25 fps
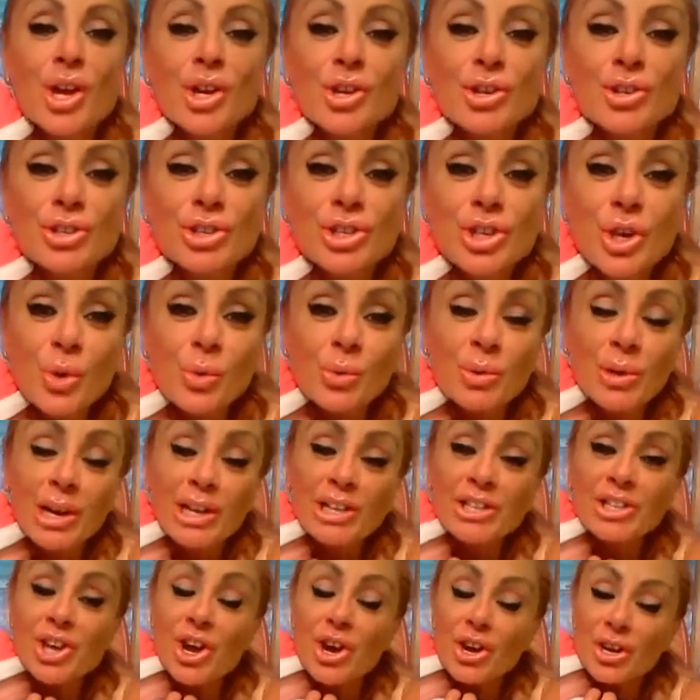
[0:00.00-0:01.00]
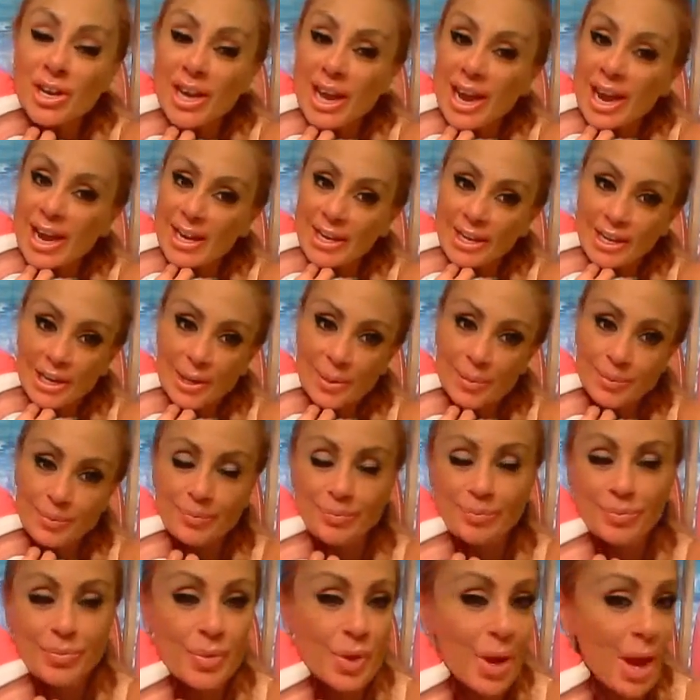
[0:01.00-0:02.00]
So when I saw Katie,
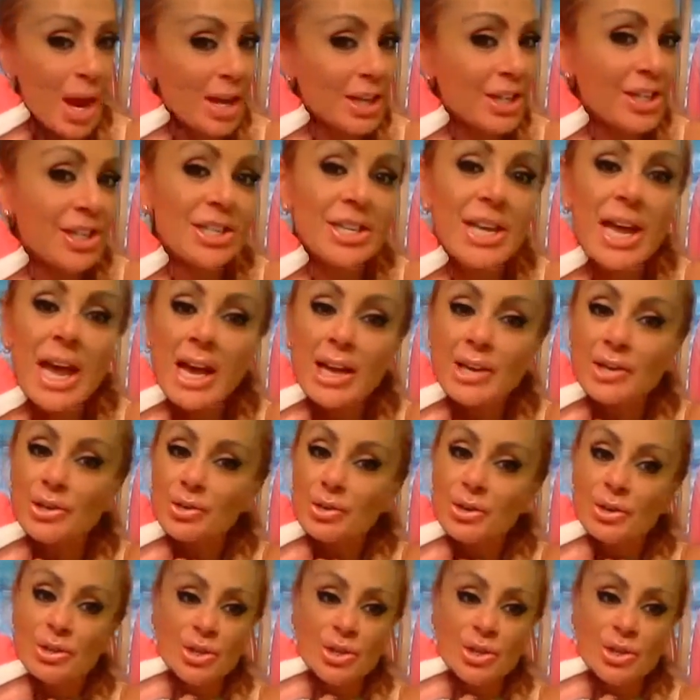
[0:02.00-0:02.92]
I just had to